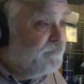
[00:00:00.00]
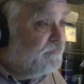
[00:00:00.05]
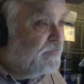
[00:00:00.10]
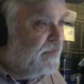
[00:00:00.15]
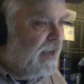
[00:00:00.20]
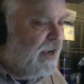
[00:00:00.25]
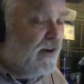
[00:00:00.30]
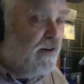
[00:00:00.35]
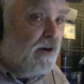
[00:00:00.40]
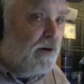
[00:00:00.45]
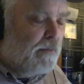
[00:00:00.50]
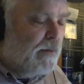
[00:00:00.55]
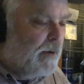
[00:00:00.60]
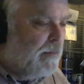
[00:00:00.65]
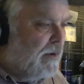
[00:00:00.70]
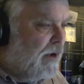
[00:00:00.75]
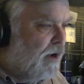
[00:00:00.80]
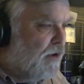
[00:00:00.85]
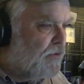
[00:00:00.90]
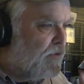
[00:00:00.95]
hair in my
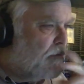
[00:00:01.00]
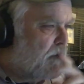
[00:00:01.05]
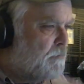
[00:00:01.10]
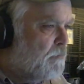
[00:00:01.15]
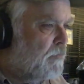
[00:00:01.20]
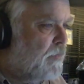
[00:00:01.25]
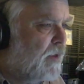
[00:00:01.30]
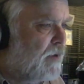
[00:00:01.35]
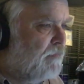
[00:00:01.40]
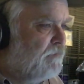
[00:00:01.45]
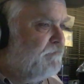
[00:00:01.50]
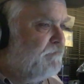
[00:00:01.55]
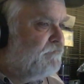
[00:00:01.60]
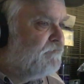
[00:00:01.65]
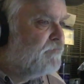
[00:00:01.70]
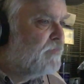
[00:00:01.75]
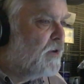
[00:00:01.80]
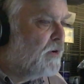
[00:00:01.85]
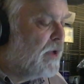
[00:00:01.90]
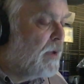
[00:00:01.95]
mouth.
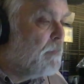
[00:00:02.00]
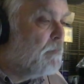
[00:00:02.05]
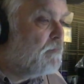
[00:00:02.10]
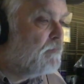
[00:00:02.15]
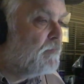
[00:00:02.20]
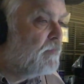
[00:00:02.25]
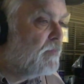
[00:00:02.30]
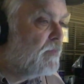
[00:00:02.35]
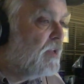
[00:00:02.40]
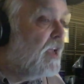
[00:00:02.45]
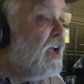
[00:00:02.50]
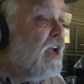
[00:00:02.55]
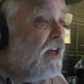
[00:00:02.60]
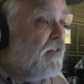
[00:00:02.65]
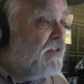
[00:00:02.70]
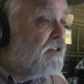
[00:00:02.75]
Okay. The